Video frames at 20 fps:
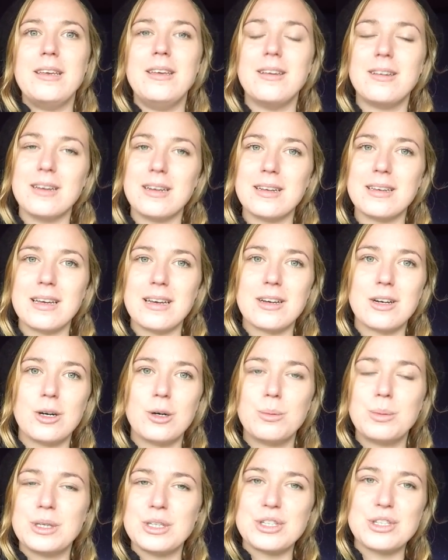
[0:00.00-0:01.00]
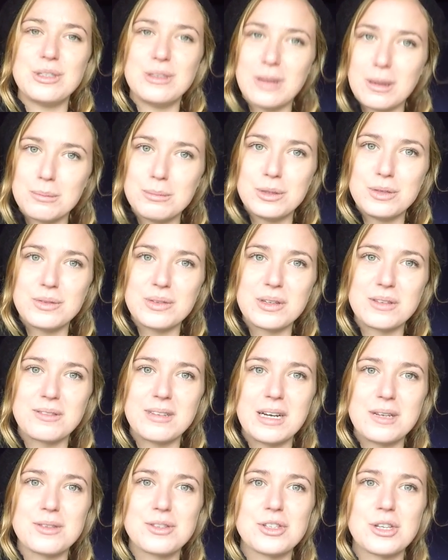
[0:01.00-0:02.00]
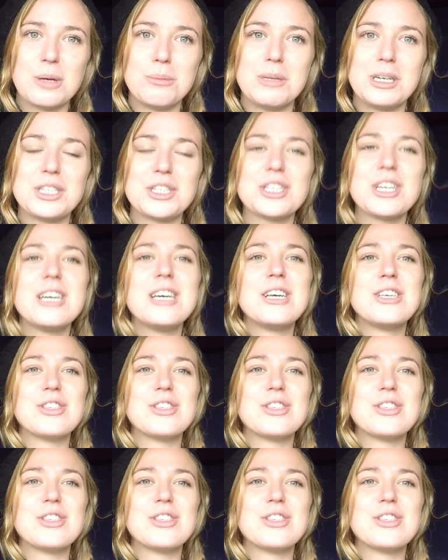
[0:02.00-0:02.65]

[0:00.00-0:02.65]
You're gonna get cold because you're not moving around so much.